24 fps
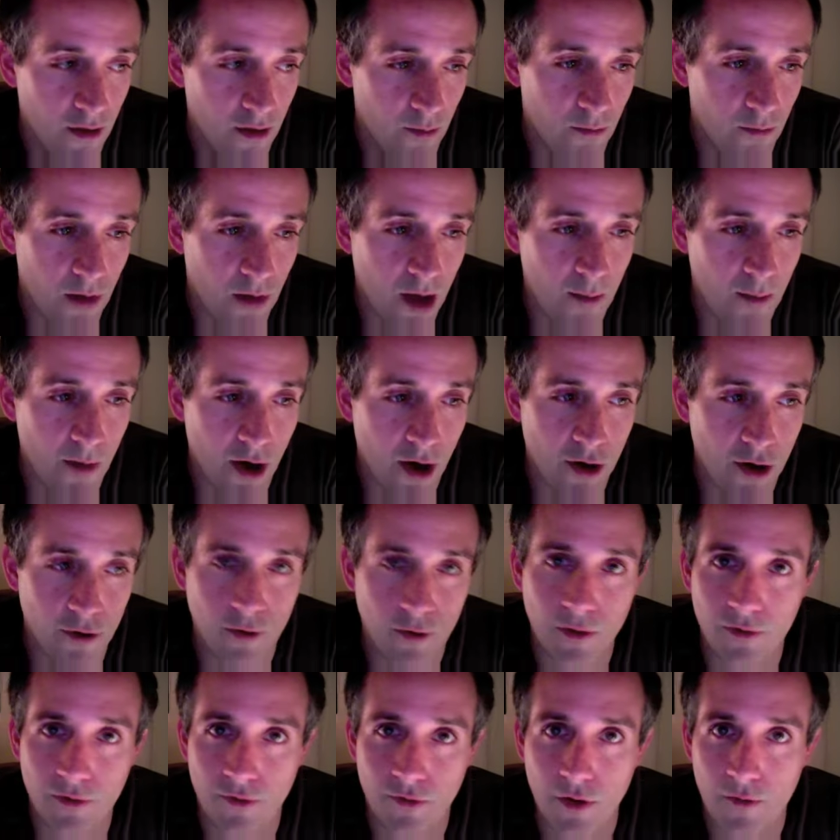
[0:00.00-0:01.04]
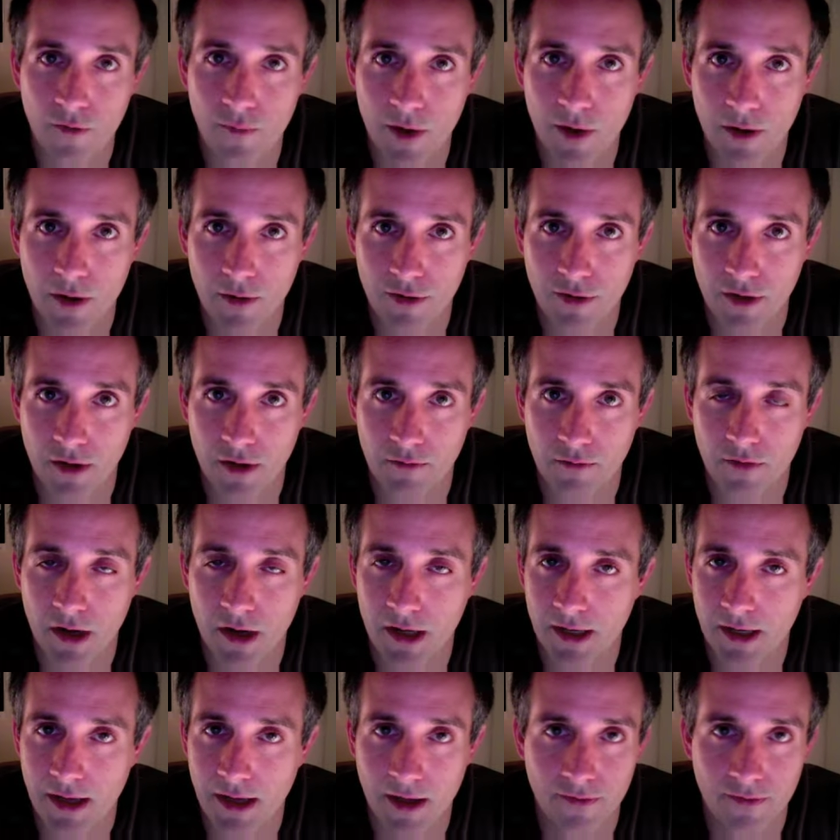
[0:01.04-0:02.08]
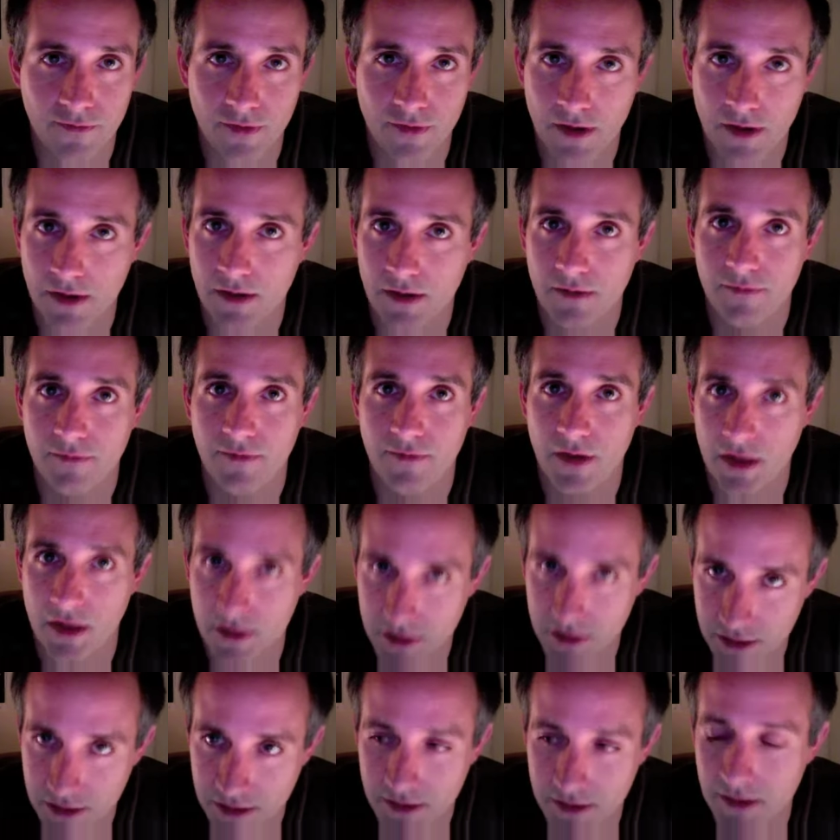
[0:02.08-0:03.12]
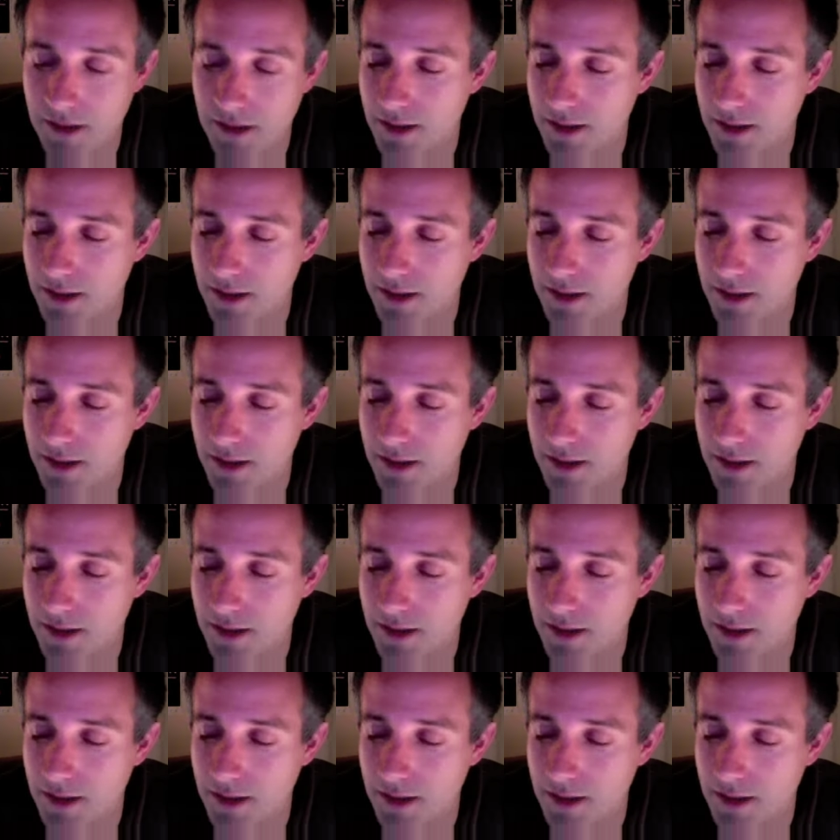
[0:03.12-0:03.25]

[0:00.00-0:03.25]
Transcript: my motto of, of marathon running. Have fun and finish.